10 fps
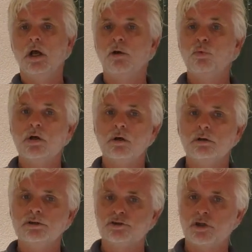And we
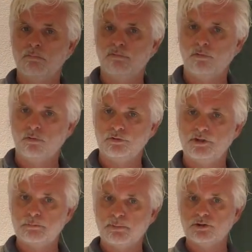call the sum of all
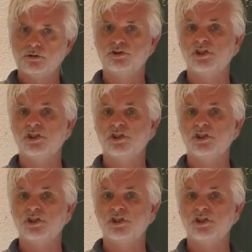these spatial